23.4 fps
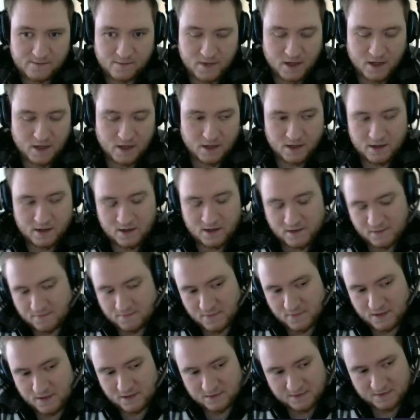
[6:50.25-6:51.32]
And
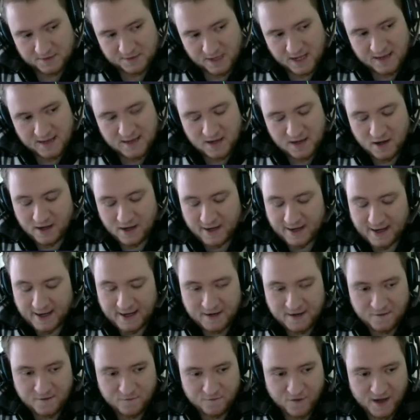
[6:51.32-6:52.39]
in the early
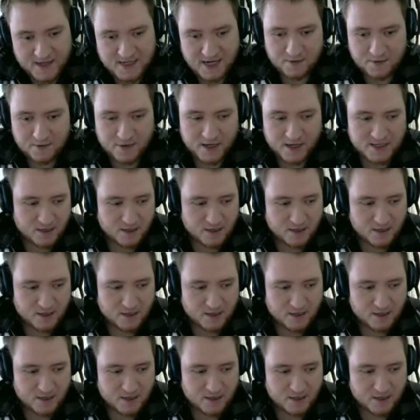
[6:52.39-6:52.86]
laning phase anyway.